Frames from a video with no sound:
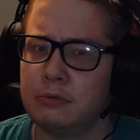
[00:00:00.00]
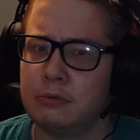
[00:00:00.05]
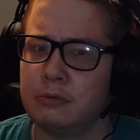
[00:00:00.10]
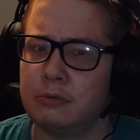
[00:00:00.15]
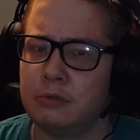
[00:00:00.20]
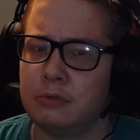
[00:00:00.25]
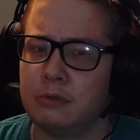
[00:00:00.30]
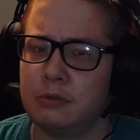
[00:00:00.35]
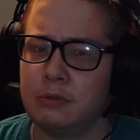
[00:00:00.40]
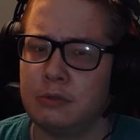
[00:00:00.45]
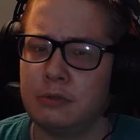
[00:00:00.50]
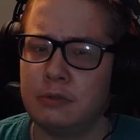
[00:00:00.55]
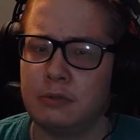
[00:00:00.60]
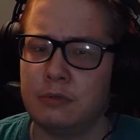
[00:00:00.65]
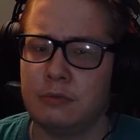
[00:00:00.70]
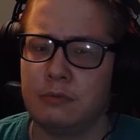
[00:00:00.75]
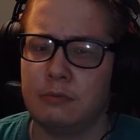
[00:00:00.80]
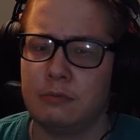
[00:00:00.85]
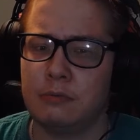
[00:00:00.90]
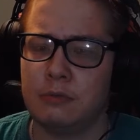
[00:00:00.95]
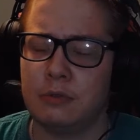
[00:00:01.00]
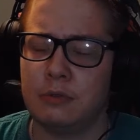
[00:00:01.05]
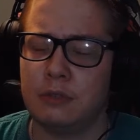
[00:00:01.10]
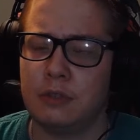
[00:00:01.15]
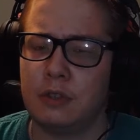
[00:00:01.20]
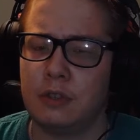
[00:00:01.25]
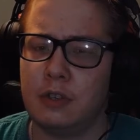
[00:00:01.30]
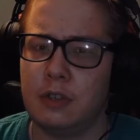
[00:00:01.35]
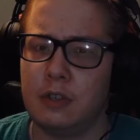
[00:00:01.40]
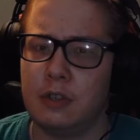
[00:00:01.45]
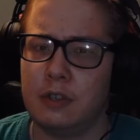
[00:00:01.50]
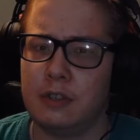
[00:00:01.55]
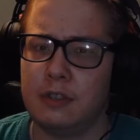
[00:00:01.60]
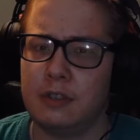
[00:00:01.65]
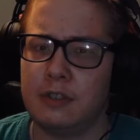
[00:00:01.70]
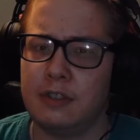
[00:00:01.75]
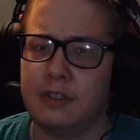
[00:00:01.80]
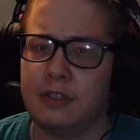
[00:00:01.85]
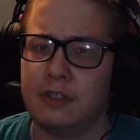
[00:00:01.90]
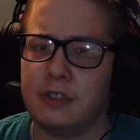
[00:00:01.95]
don't get
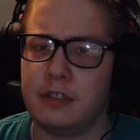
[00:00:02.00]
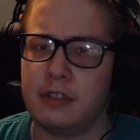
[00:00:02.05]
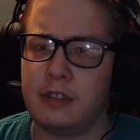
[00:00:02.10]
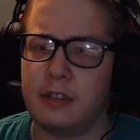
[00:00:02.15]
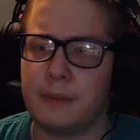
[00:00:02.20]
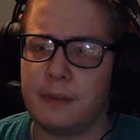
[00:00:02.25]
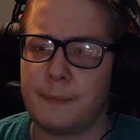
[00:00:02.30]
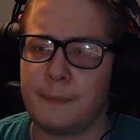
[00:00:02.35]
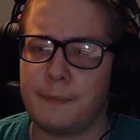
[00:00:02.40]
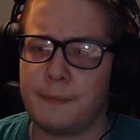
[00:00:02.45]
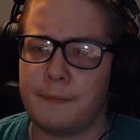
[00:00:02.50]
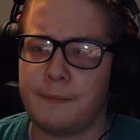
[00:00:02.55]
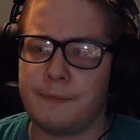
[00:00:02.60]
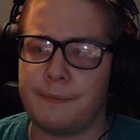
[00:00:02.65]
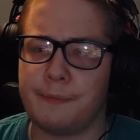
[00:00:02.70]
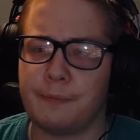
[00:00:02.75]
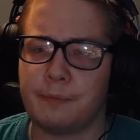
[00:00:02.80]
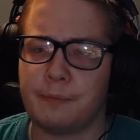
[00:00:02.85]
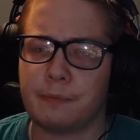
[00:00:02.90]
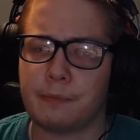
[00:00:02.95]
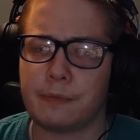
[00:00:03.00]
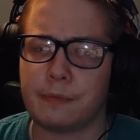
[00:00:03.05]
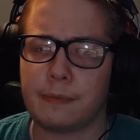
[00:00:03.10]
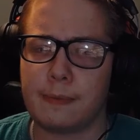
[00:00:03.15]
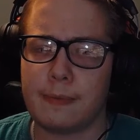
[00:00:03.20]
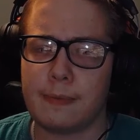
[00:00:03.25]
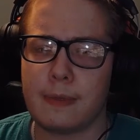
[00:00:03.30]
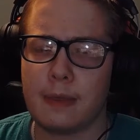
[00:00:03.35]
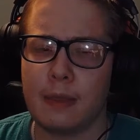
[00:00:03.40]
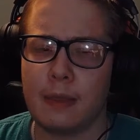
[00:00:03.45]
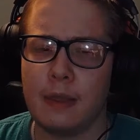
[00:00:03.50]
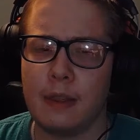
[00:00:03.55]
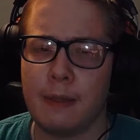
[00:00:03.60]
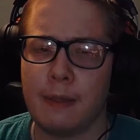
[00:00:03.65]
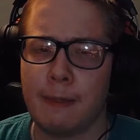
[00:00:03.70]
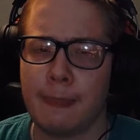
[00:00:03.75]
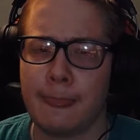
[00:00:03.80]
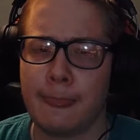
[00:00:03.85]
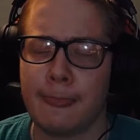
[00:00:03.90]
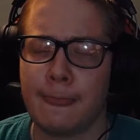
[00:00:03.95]
nervous. If you
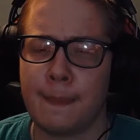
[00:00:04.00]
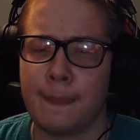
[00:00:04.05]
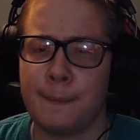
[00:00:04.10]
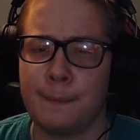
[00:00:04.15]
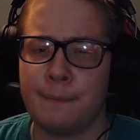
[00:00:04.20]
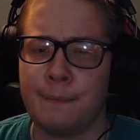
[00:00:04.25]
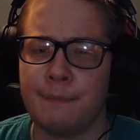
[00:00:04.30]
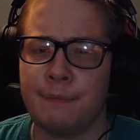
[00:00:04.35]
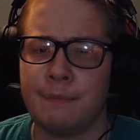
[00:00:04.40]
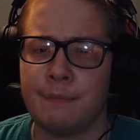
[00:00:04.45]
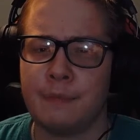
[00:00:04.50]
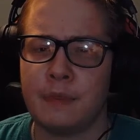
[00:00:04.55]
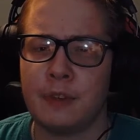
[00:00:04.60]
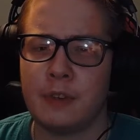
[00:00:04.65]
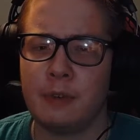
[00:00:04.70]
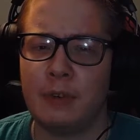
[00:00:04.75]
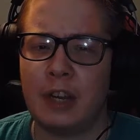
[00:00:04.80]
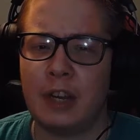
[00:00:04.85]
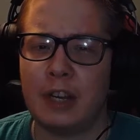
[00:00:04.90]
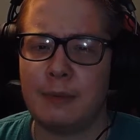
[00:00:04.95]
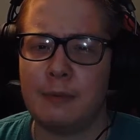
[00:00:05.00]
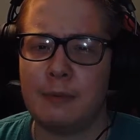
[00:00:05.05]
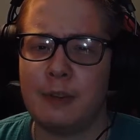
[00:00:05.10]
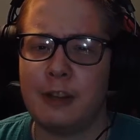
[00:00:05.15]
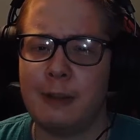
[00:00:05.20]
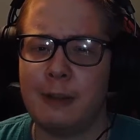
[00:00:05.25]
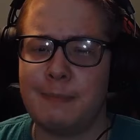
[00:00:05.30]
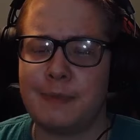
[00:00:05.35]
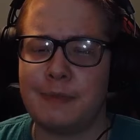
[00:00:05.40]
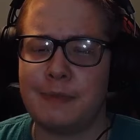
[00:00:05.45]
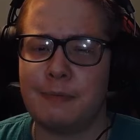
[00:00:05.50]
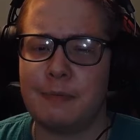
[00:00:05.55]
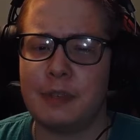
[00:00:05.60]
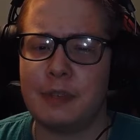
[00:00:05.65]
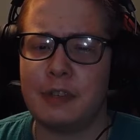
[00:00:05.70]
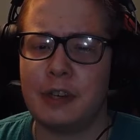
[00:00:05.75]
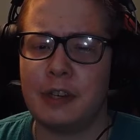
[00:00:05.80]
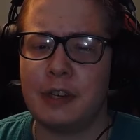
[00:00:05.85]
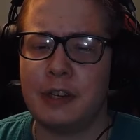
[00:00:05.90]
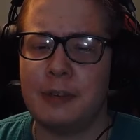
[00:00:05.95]
have a big goal. Random clips from the
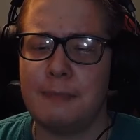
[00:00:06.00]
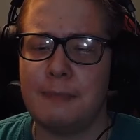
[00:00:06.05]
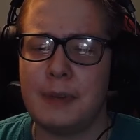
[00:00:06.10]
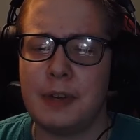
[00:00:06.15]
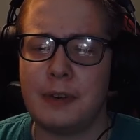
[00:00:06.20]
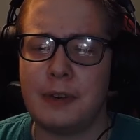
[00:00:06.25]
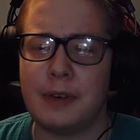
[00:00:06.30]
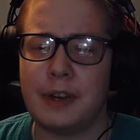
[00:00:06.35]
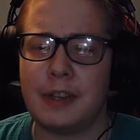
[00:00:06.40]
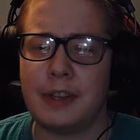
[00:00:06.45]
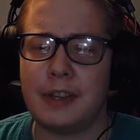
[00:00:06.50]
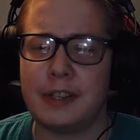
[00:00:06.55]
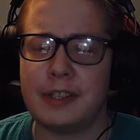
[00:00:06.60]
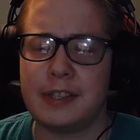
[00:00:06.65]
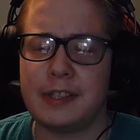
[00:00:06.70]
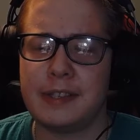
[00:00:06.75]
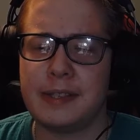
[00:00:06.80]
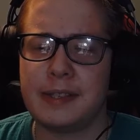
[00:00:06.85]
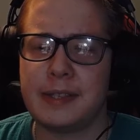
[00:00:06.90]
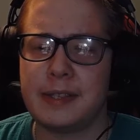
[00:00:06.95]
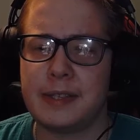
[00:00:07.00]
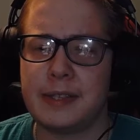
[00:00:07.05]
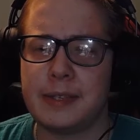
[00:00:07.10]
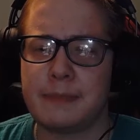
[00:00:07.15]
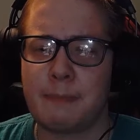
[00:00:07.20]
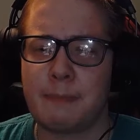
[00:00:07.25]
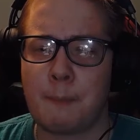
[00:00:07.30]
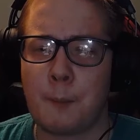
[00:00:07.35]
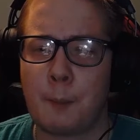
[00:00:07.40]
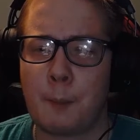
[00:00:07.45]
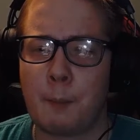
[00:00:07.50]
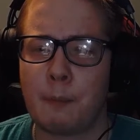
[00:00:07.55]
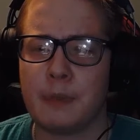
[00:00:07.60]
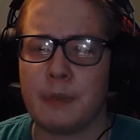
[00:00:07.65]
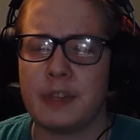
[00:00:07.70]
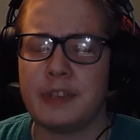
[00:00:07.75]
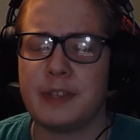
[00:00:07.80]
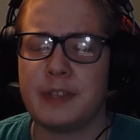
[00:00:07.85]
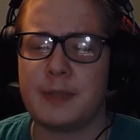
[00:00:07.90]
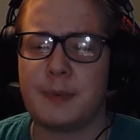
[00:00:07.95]
documentary. This
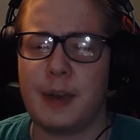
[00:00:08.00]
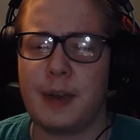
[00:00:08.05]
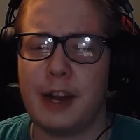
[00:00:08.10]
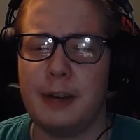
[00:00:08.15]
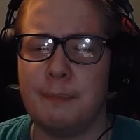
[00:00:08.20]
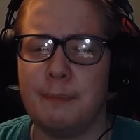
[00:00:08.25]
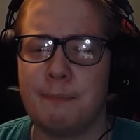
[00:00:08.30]
is random.